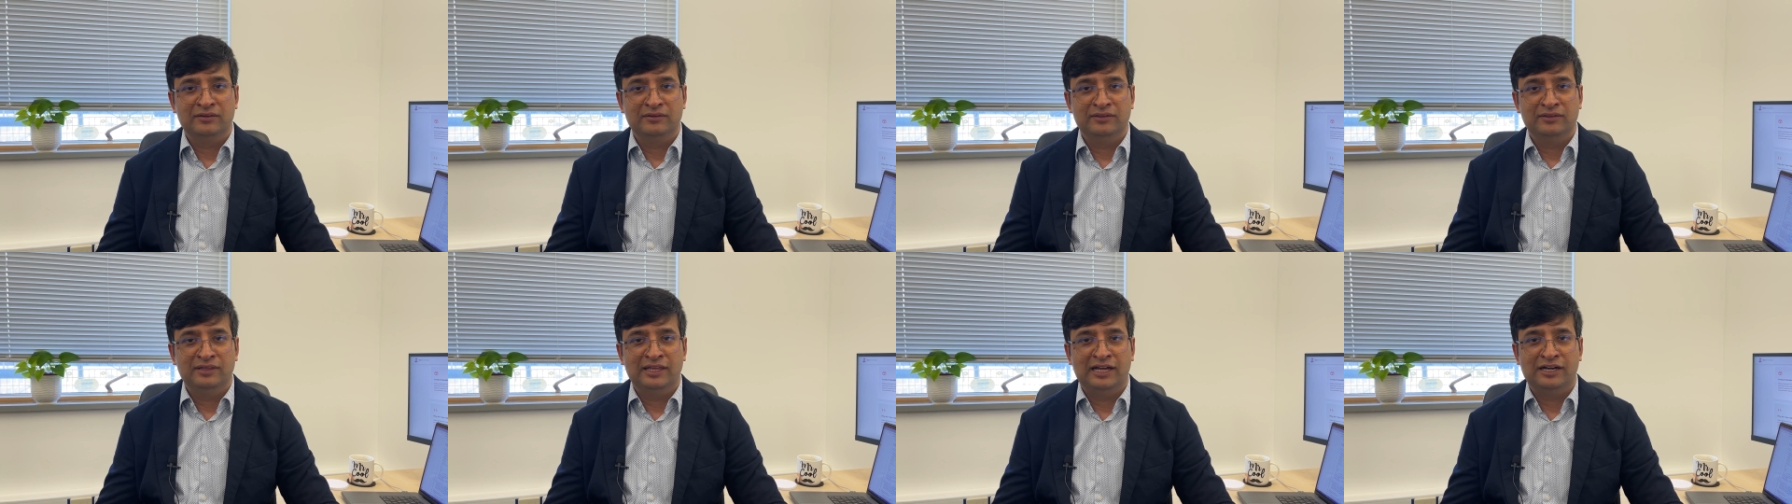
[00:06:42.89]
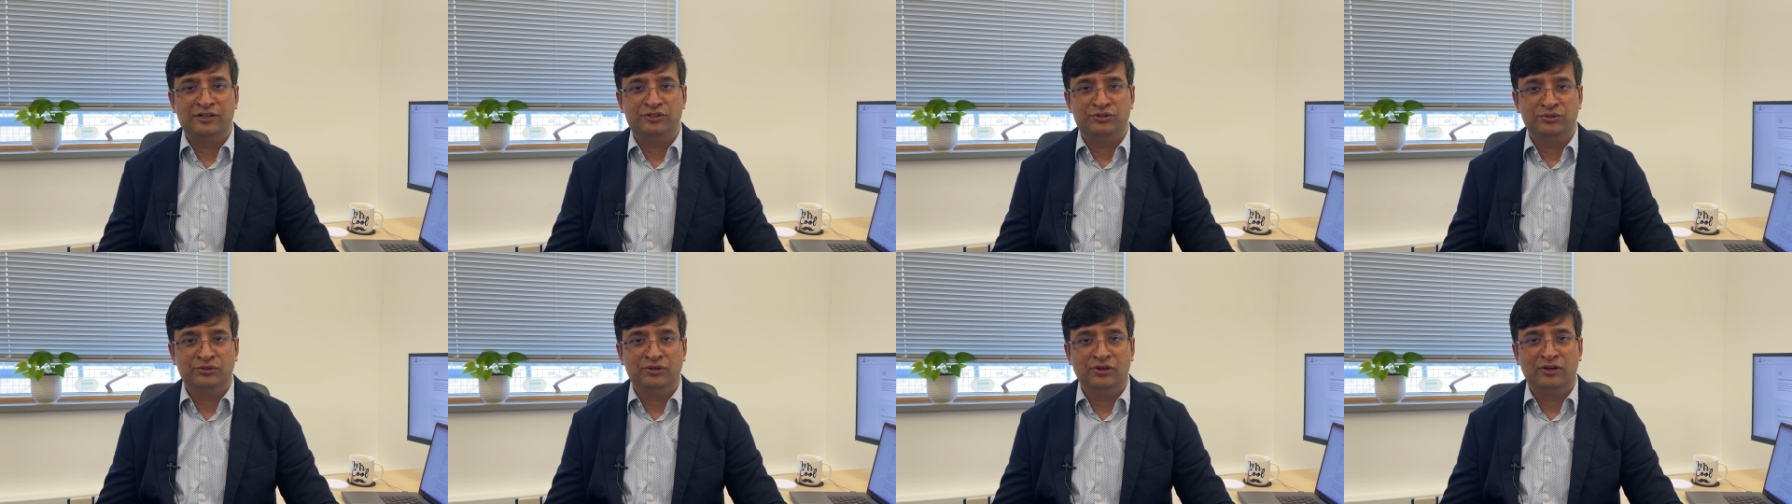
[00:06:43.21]

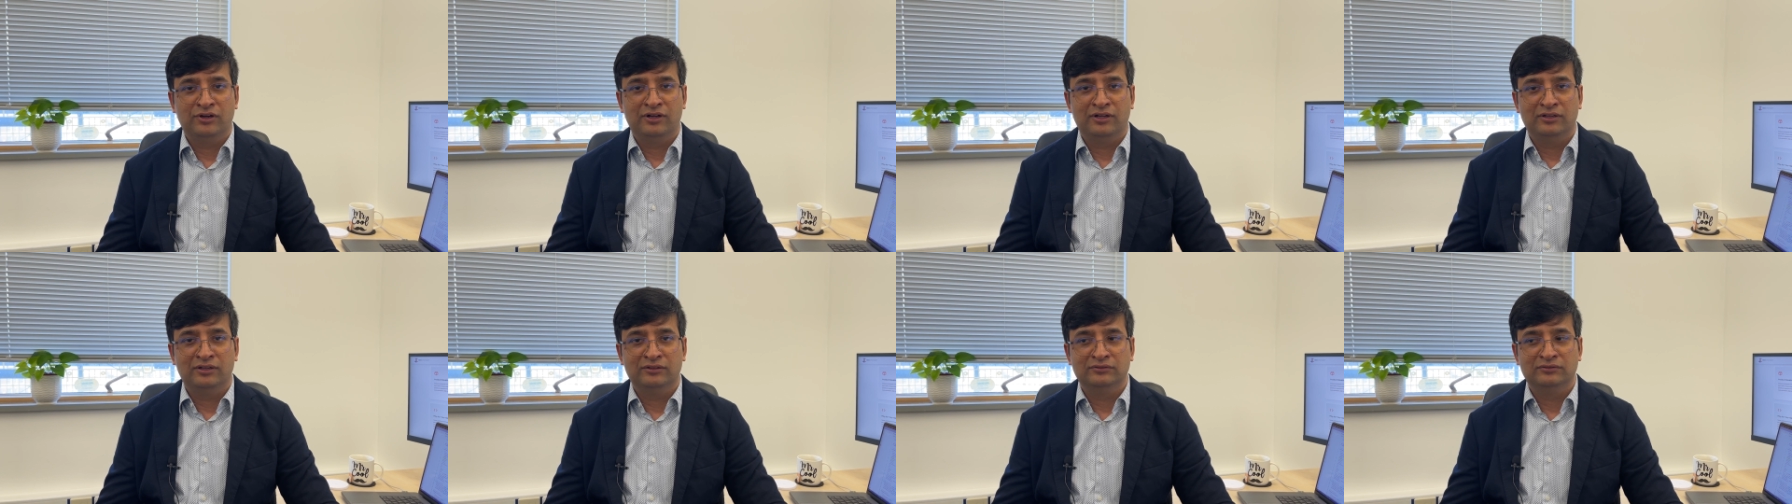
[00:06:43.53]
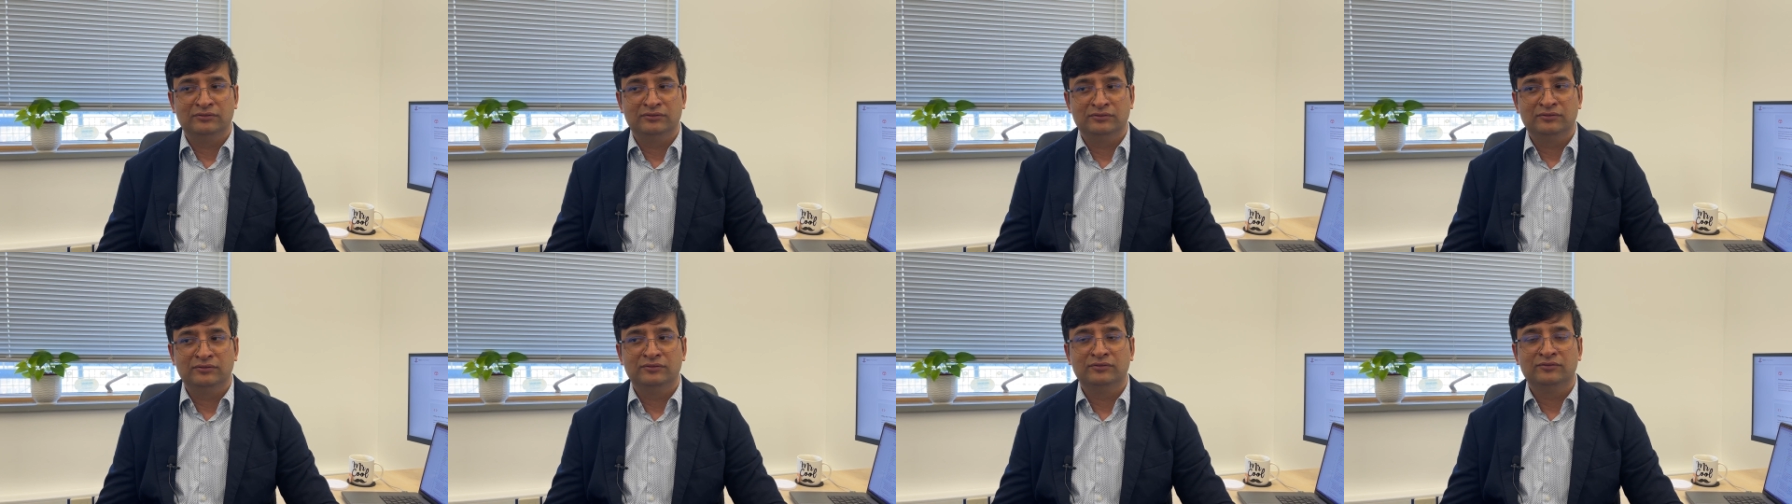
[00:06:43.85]
that you're going to
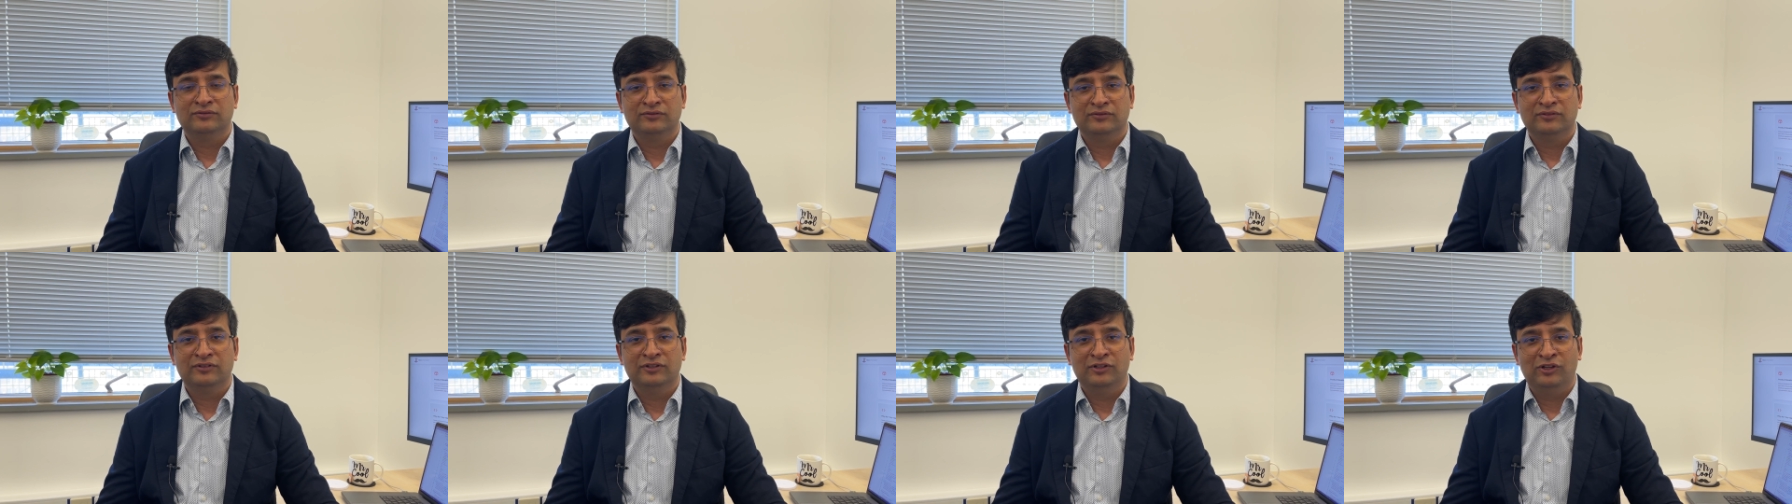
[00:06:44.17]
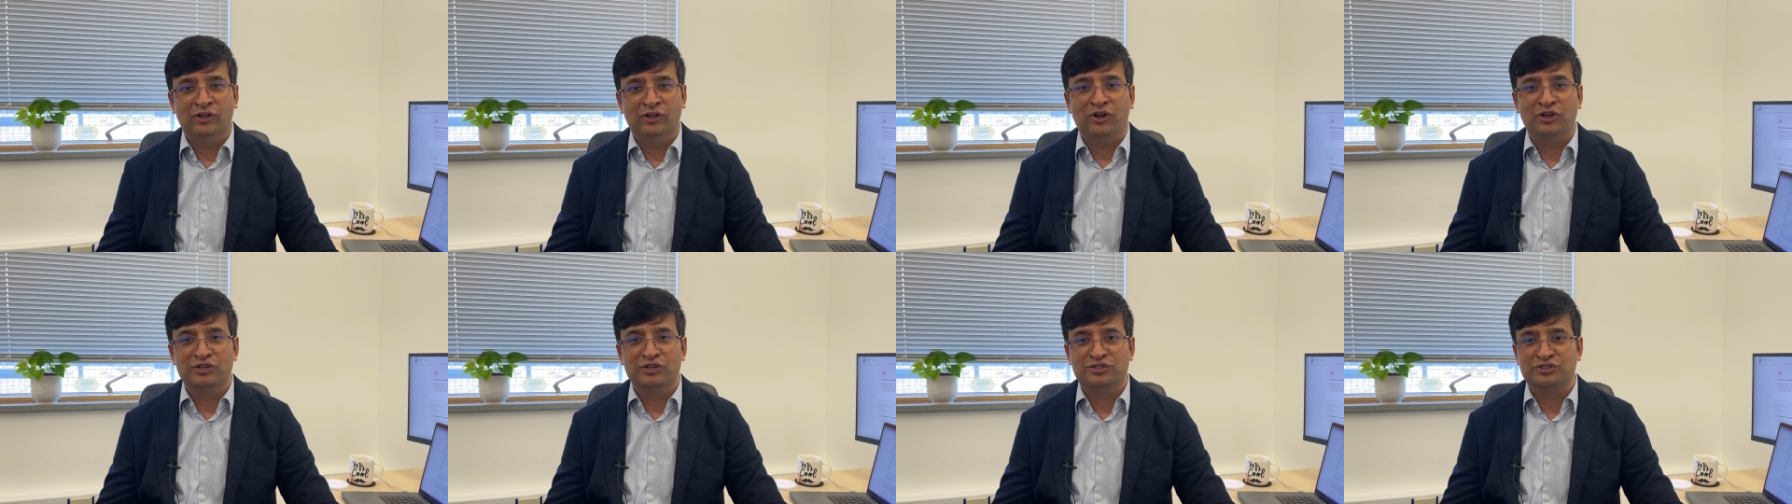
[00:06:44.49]

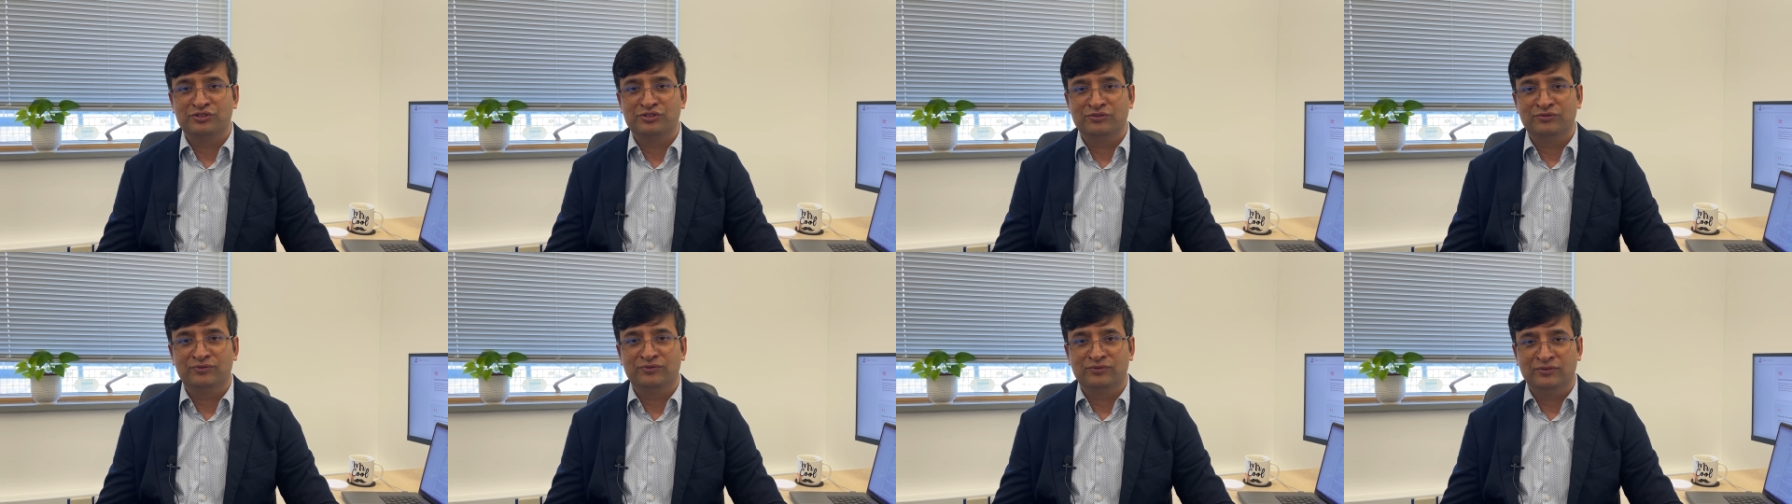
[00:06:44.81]
launch.